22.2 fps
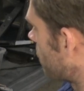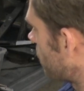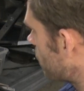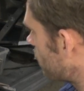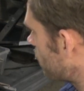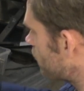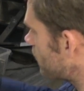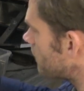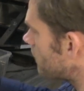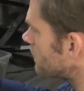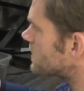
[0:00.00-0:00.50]

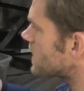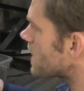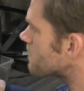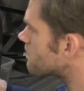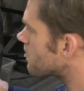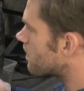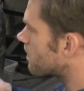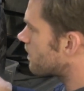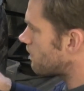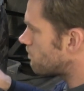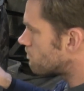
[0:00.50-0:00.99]
Pretty much
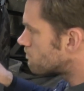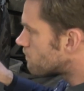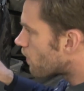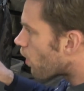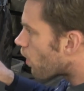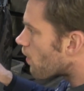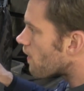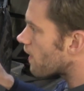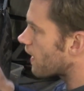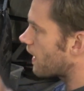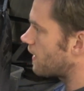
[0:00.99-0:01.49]
everything
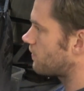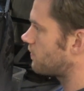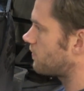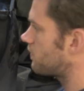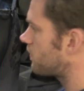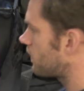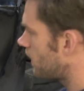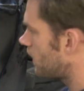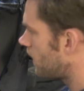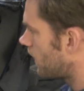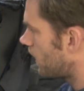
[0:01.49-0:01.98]
more or
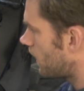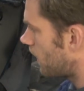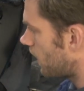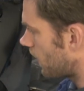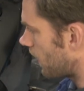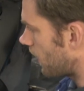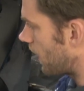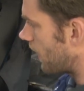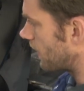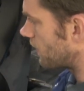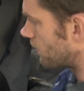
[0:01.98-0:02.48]
less
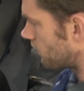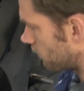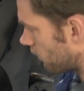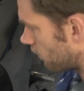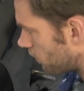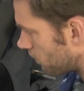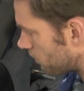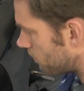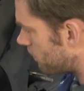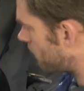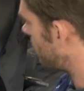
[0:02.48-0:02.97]
lines
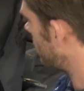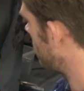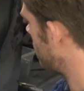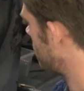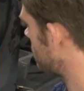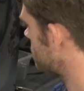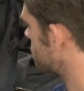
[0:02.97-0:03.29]
up. There's